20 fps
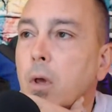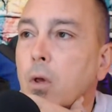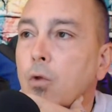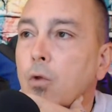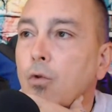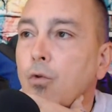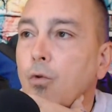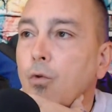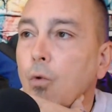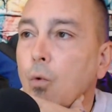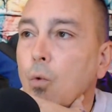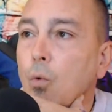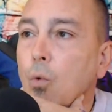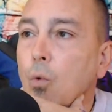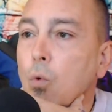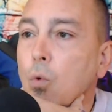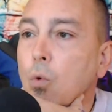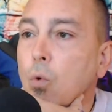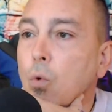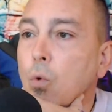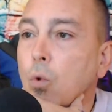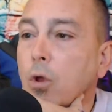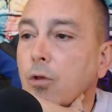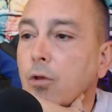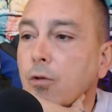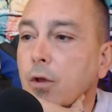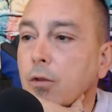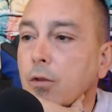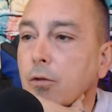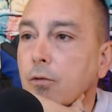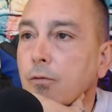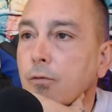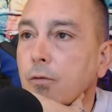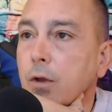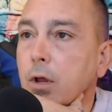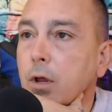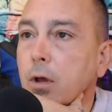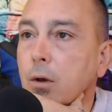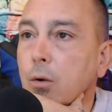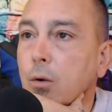So let's get this
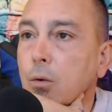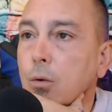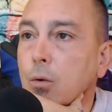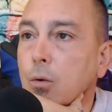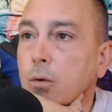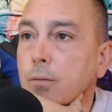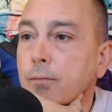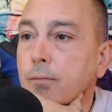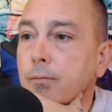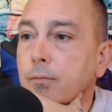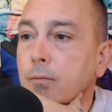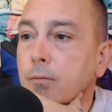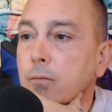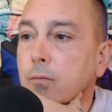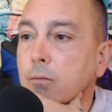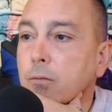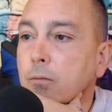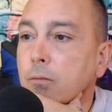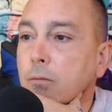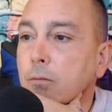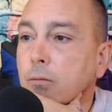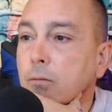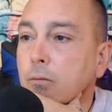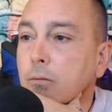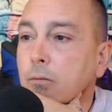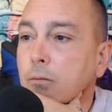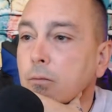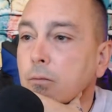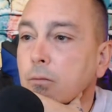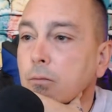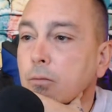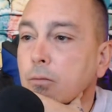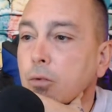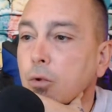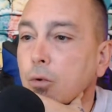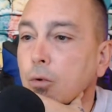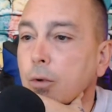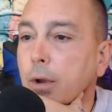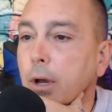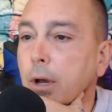video
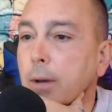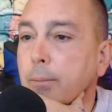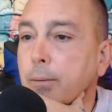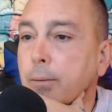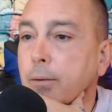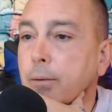pulled up.